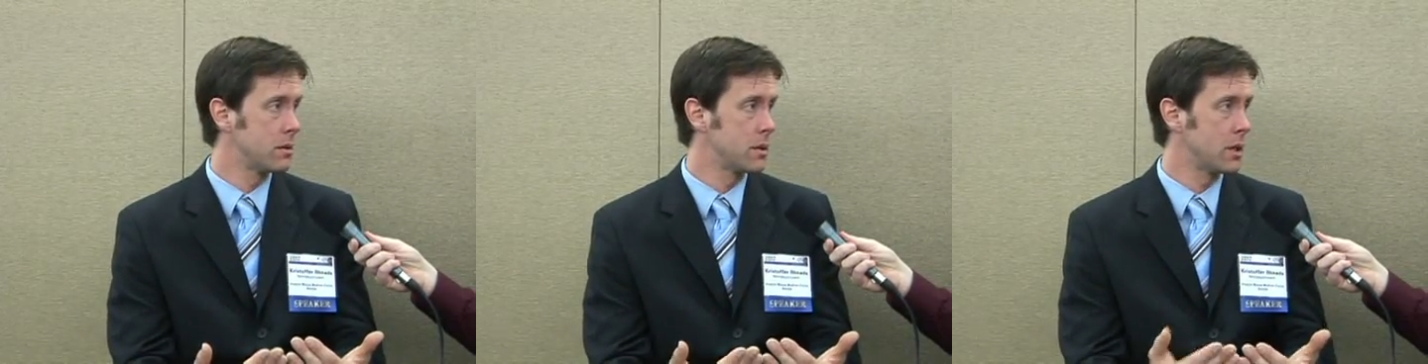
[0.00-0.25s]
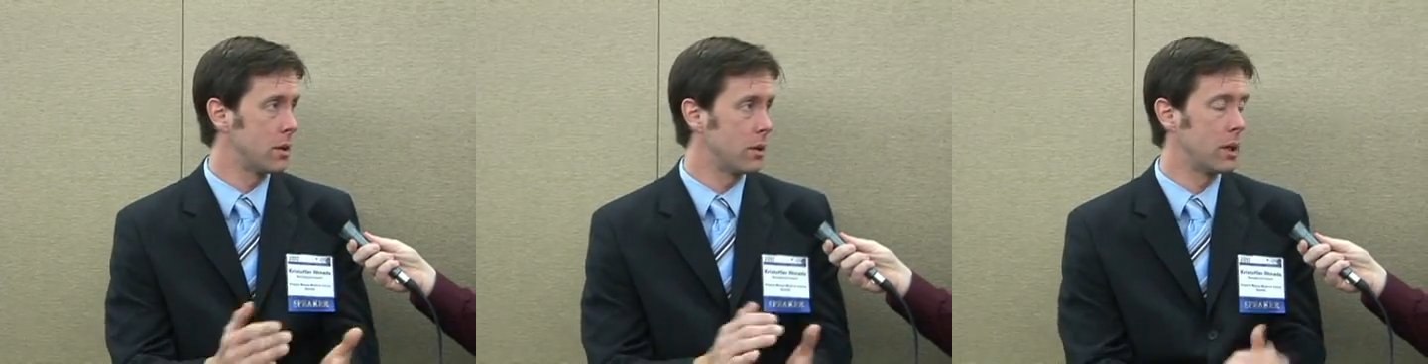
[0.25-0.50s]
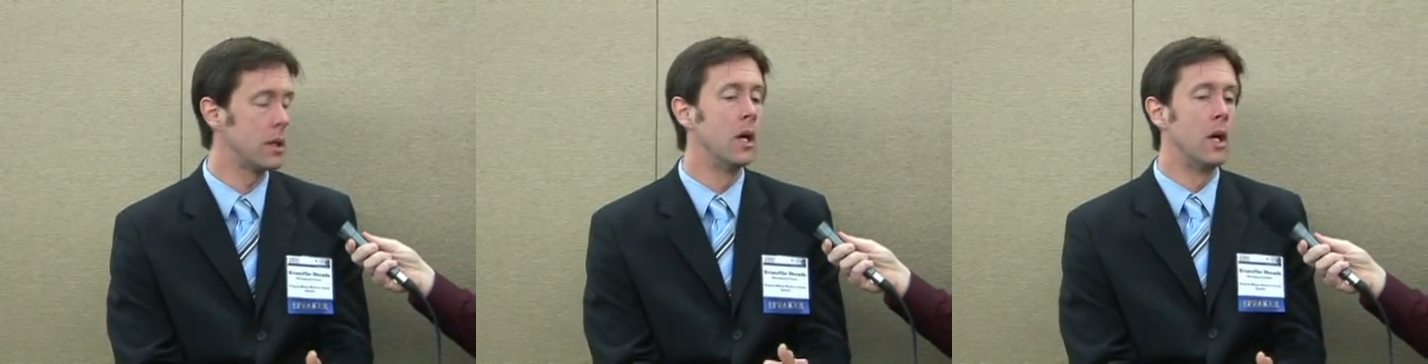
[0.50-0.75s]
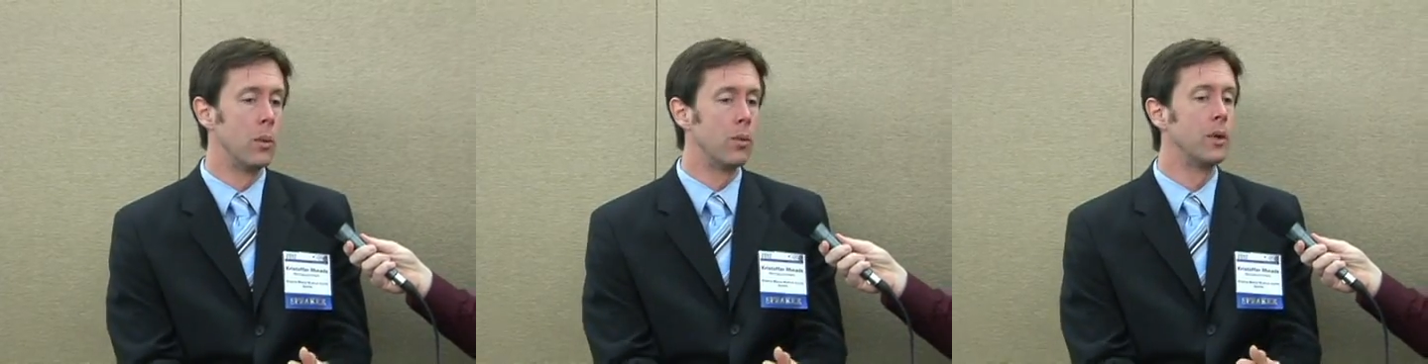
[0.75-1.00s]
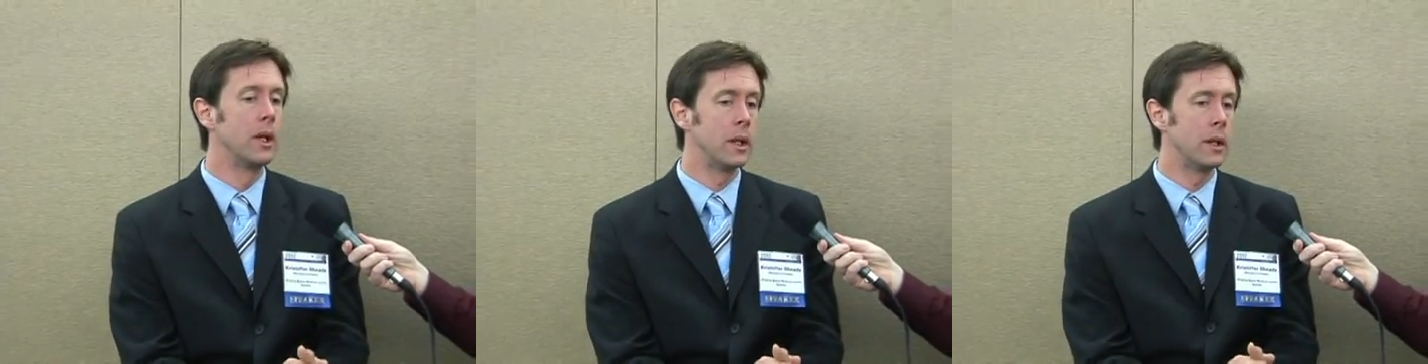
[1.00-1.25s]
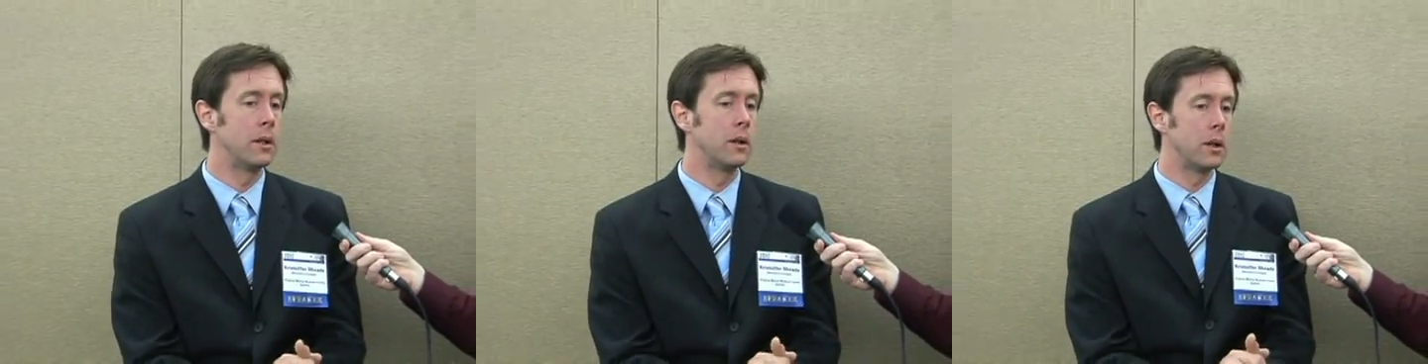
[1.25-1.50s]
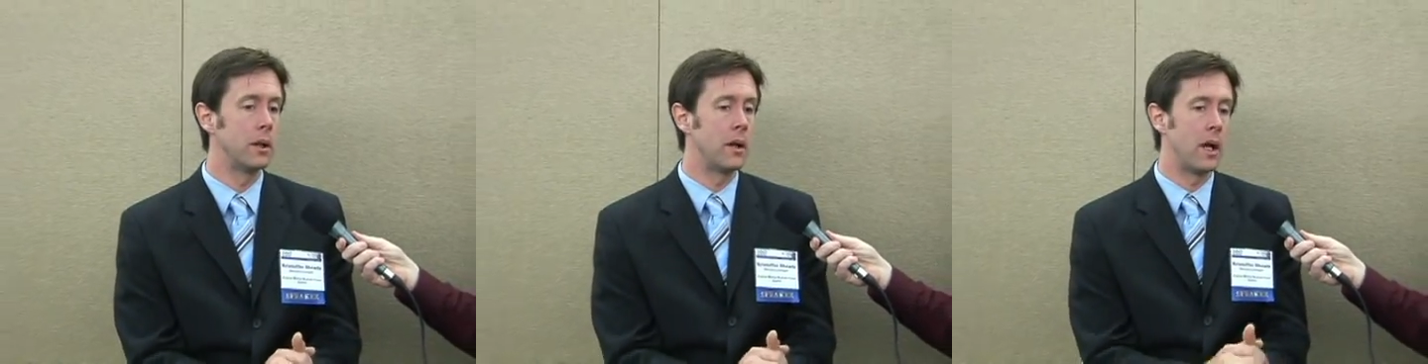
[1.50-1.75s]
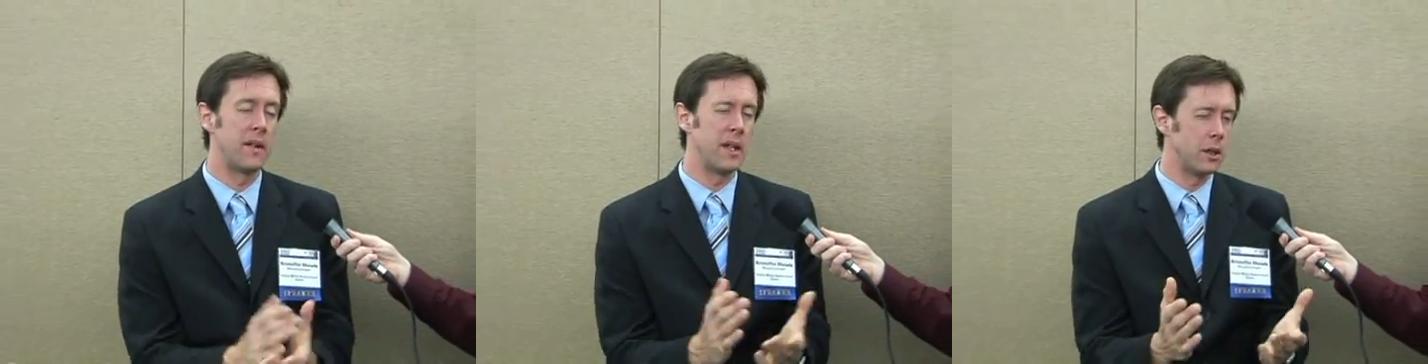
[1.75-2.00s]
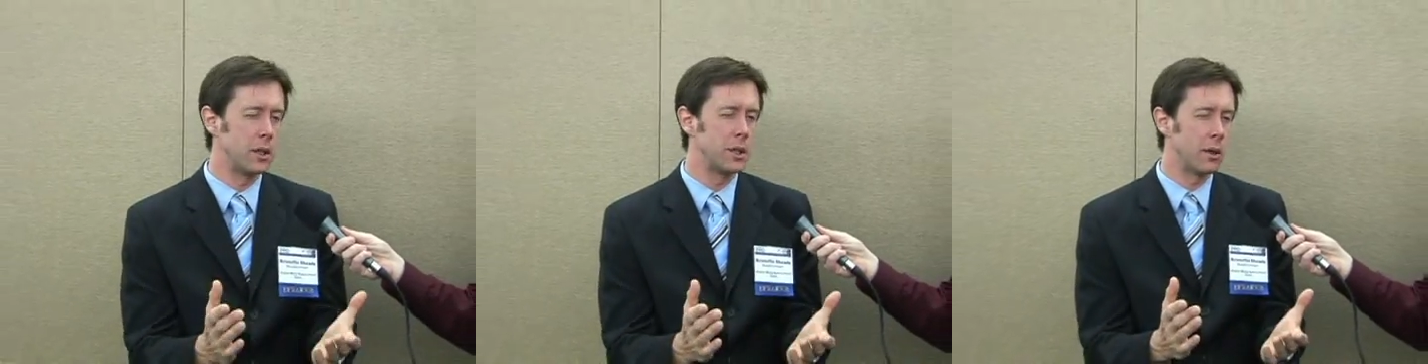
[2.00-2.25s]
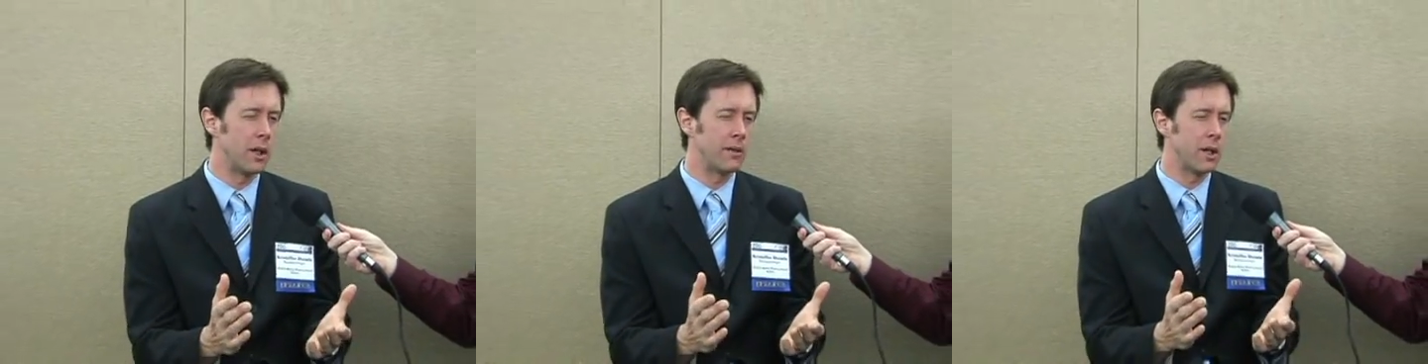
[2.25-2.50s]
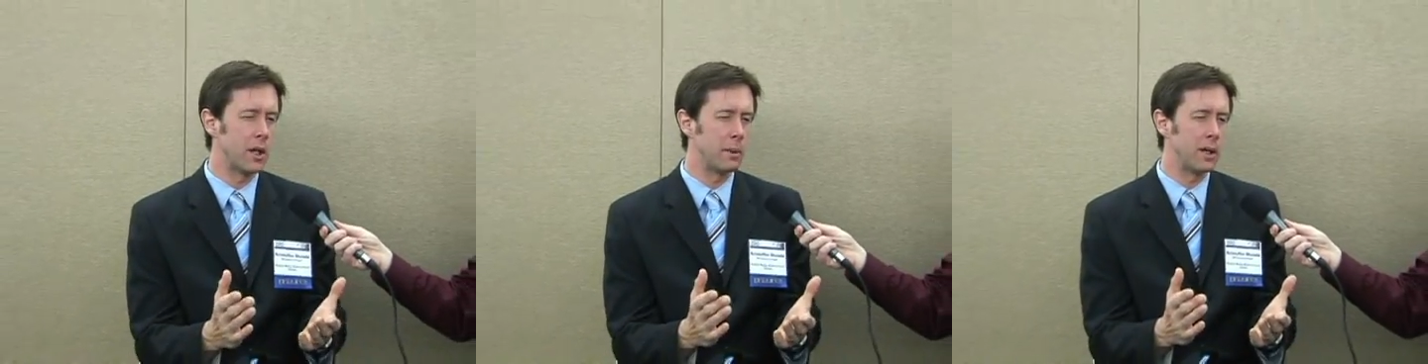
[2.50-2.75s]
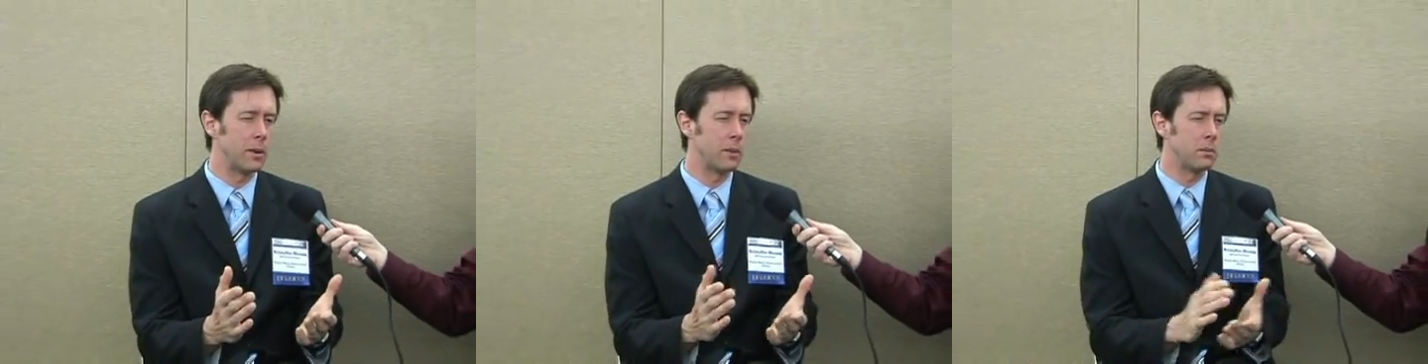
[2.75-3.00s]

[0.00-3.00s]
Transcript: So it really, and I think this year I've got about